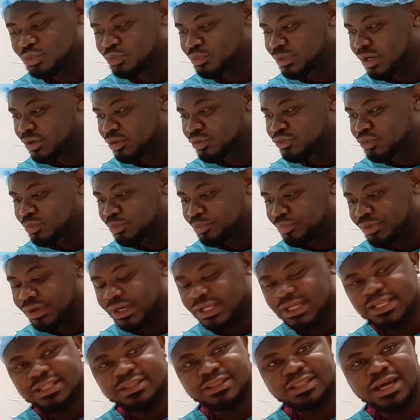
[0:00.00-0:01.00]
We are going to
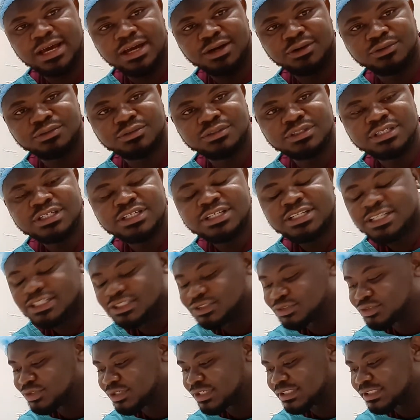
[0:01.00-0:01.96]
break it down into the